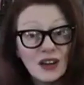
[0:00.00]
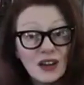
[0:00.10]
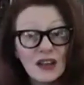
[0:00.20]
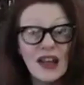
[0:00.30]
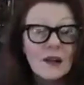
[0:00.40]

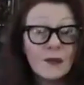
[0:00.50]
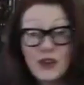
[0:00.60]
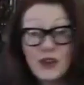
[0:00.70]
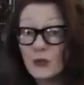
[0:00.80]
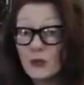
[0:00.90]
Okay,
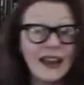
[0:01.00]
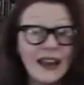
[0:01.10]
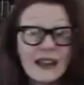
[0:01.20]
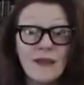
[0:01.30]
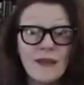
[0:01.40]
your
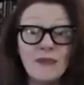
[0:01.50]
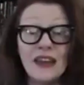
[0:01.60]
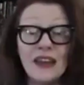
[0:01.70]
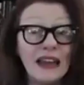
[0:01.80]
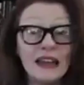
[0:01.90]
writing might be
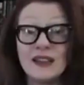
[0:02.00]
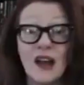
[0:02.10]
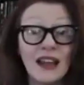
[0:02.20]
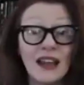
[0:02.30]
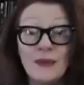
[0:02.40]
in a
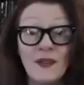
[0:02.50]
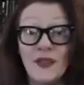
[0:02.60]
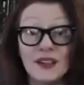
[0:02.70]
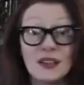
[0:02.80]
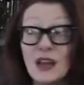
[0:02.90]
document
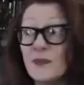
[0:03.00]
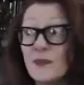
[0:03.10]
that's